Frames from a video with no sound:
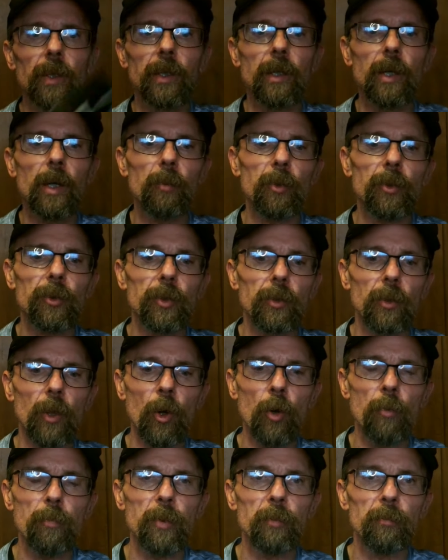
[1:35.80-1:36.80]
They come with an
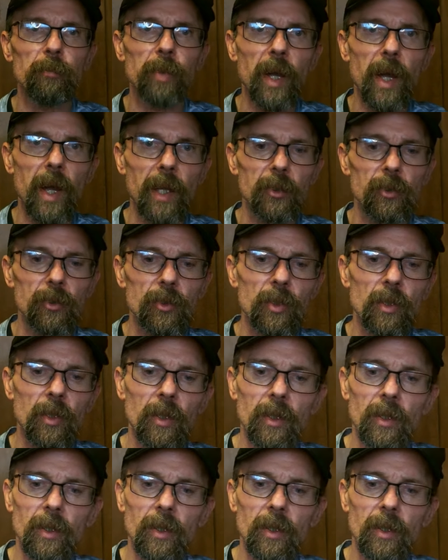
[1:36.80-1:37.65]
open patch.